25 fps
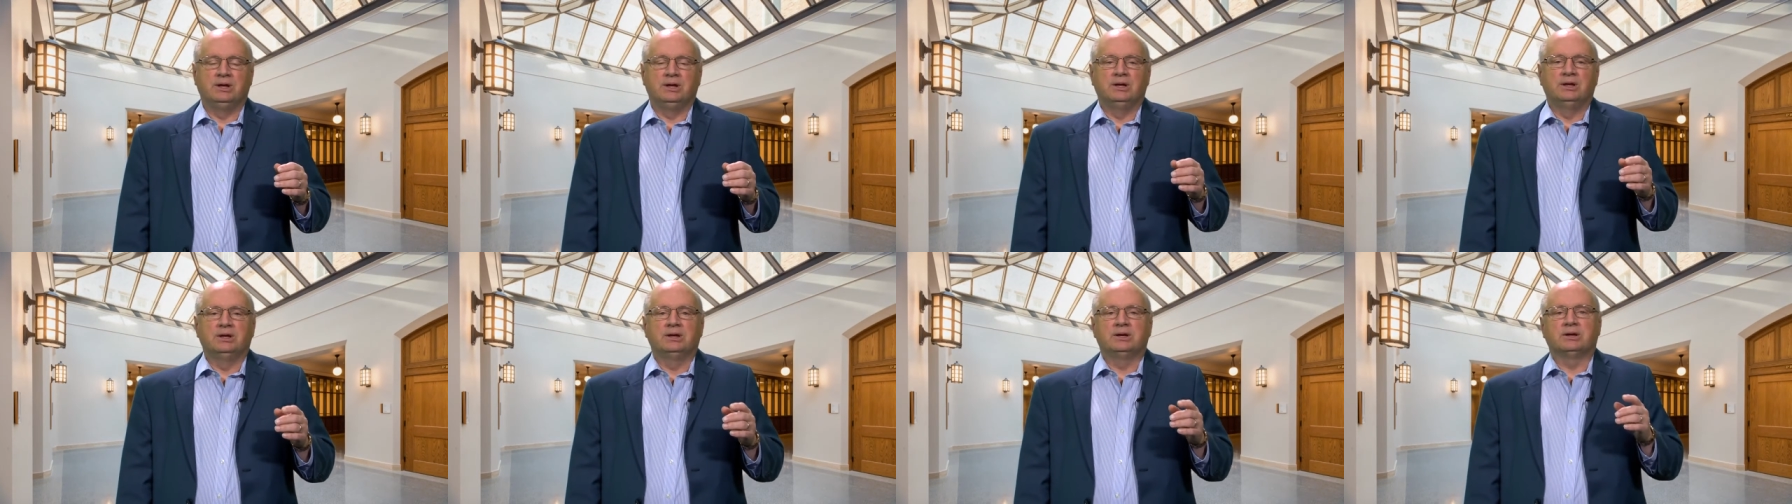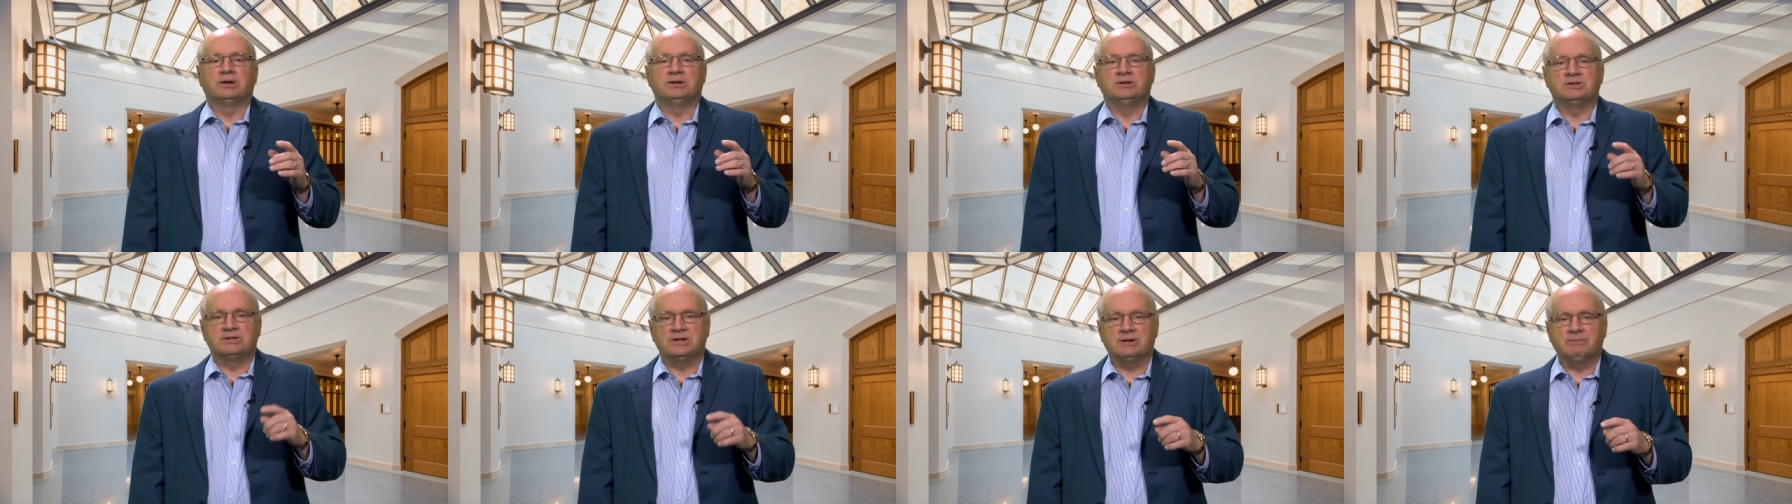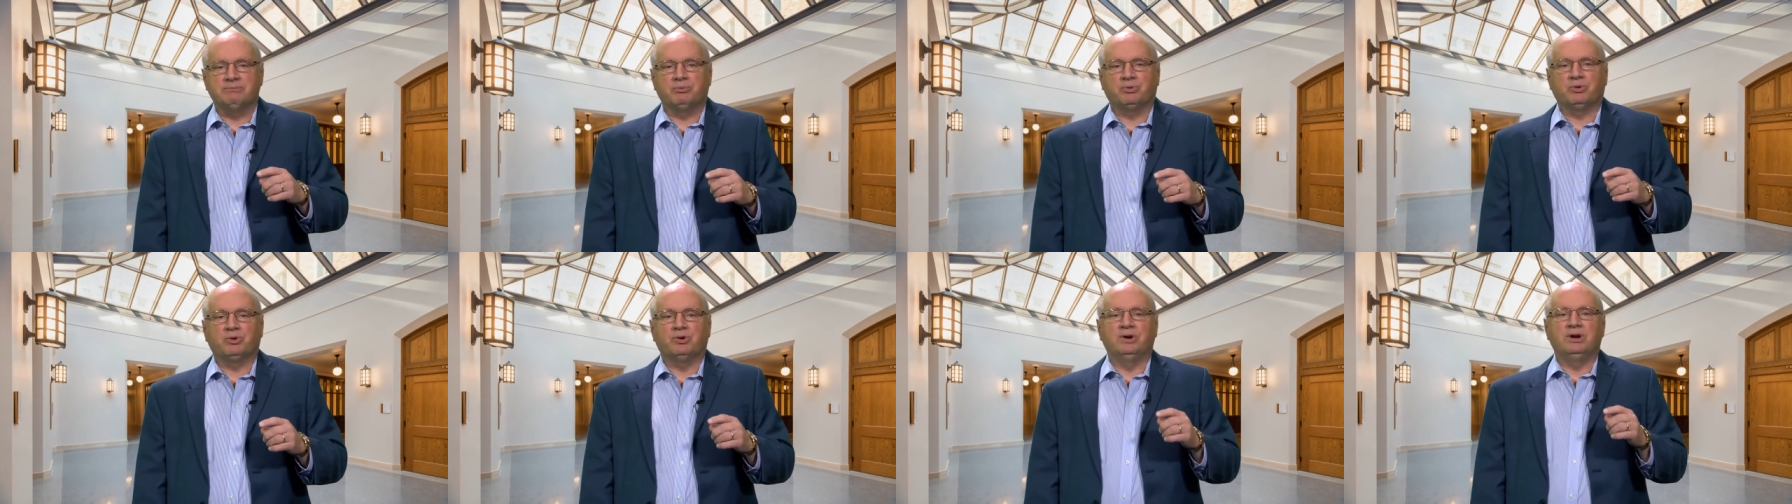
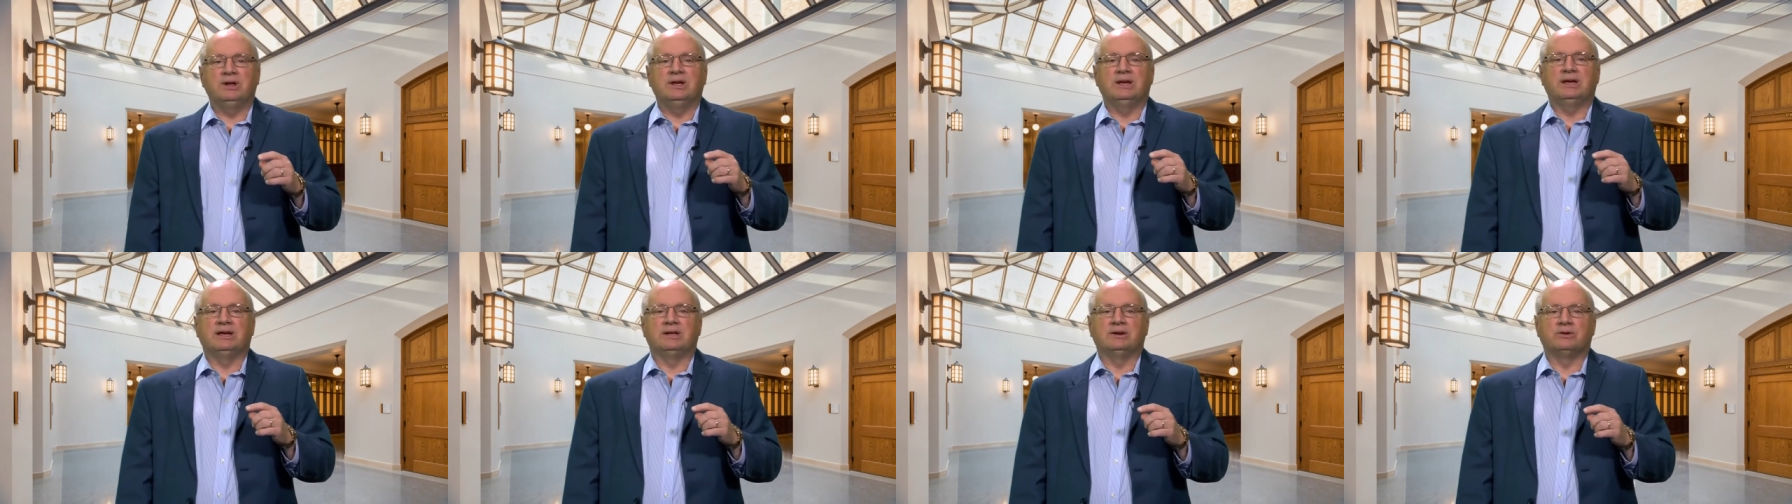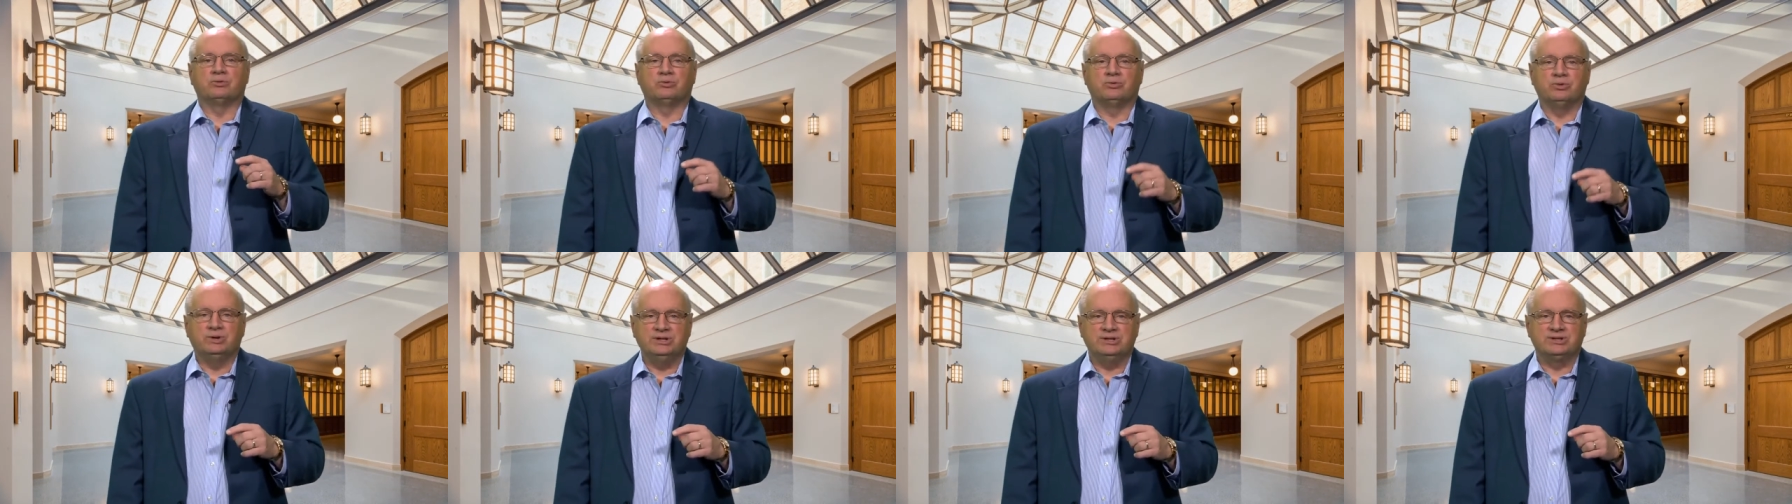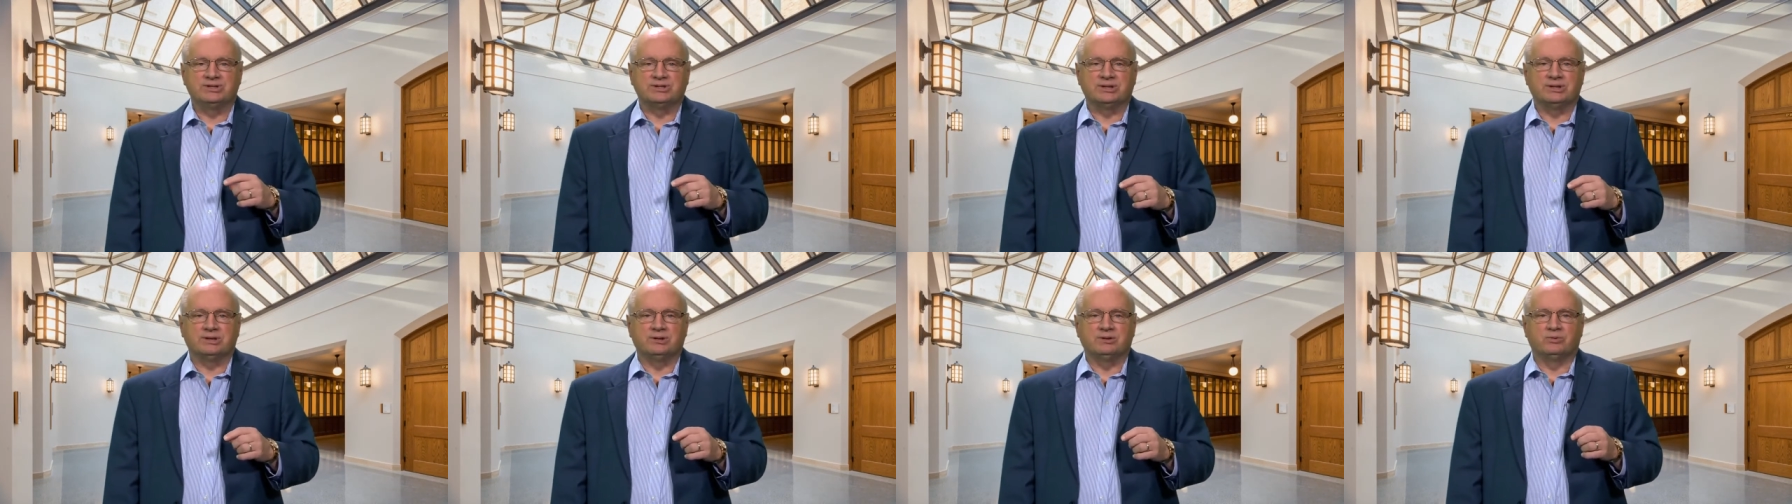Contemporary and
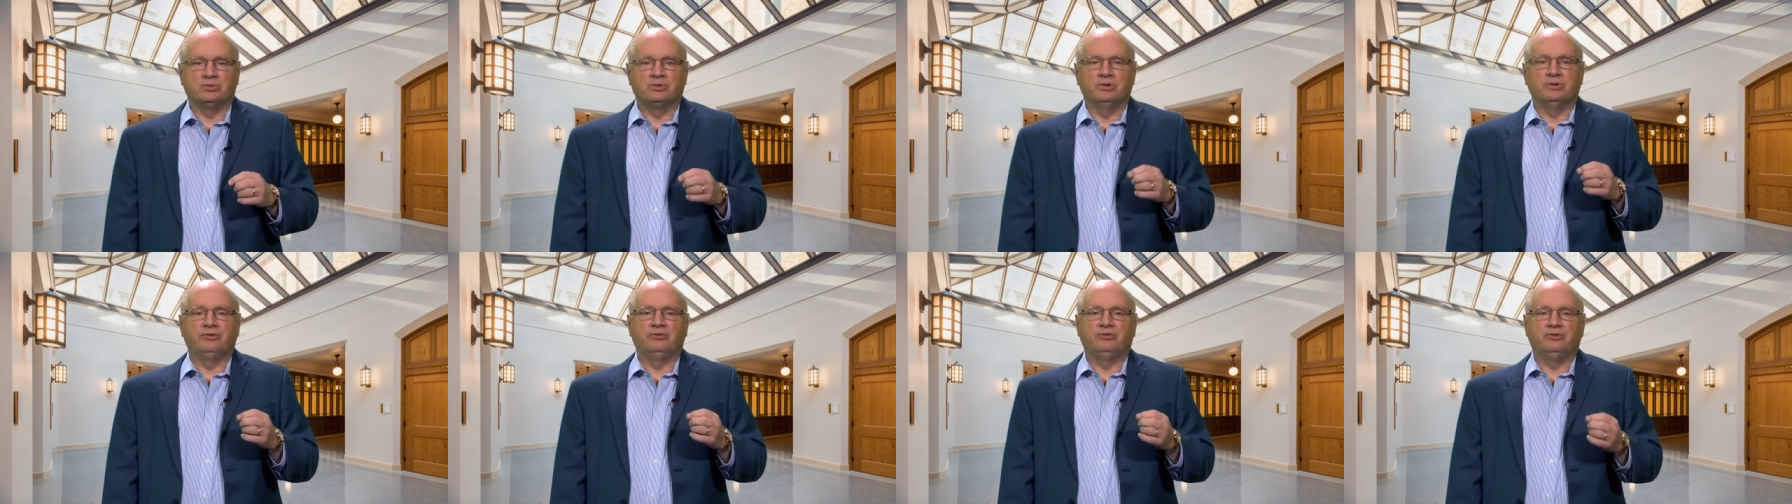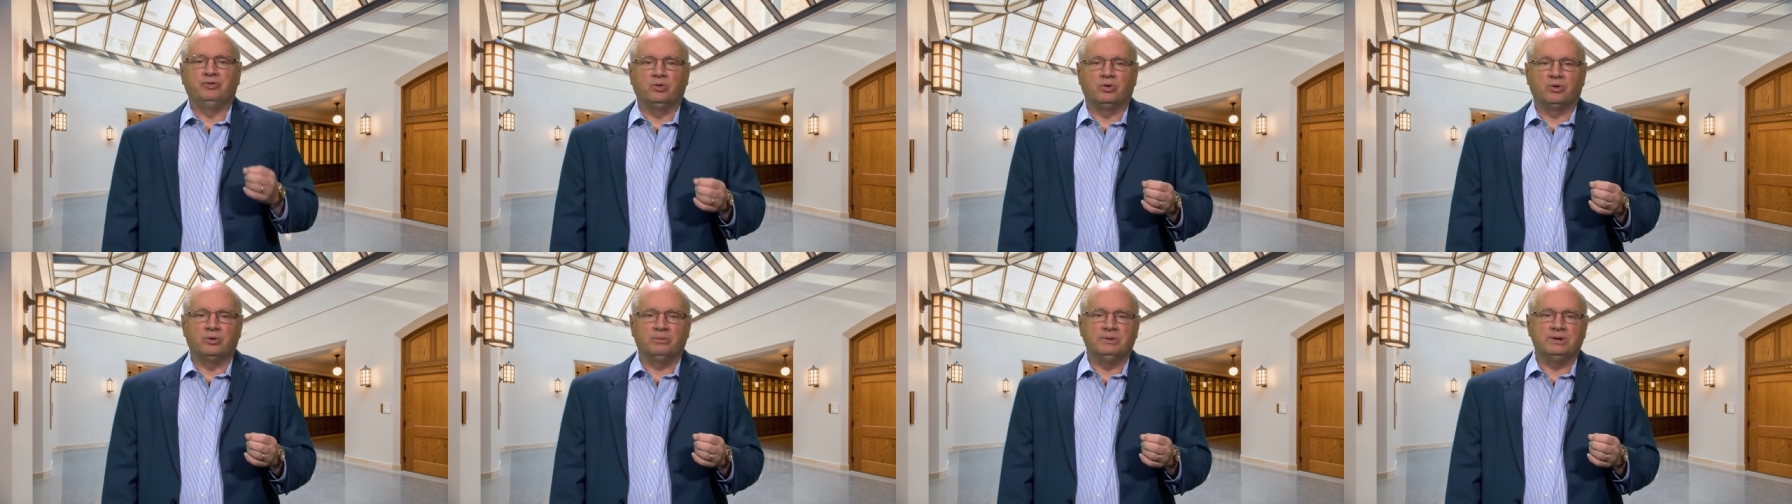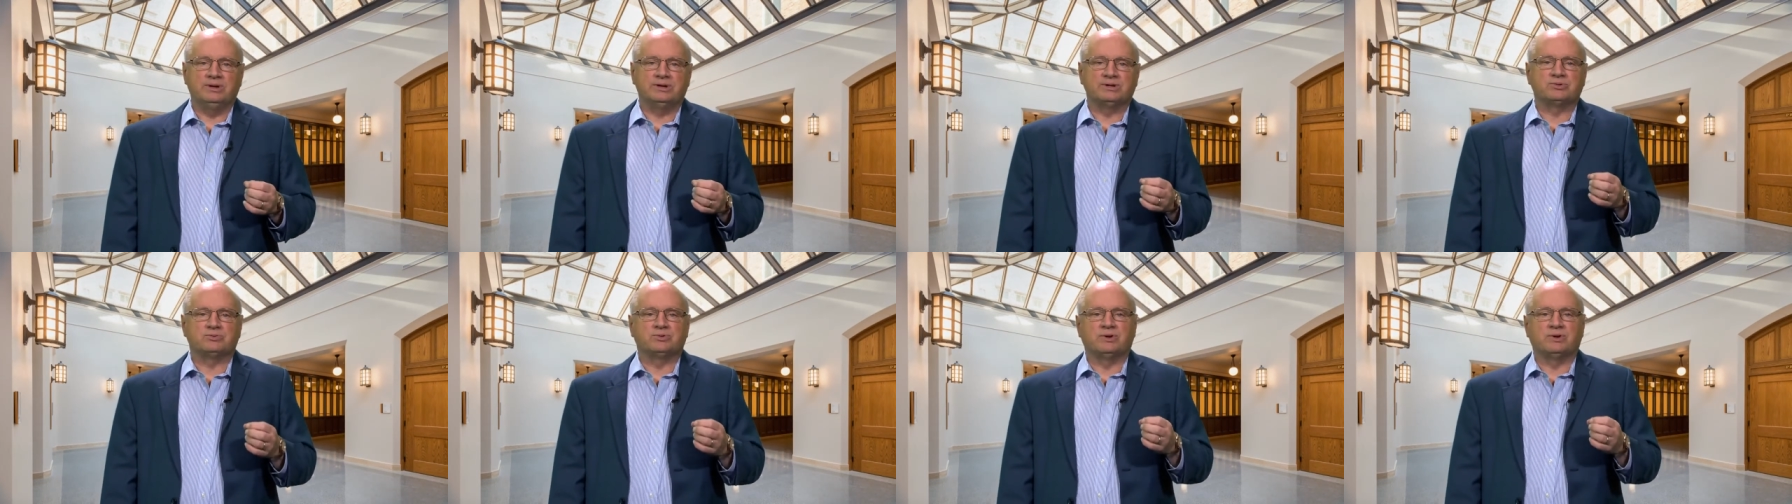recent reformist,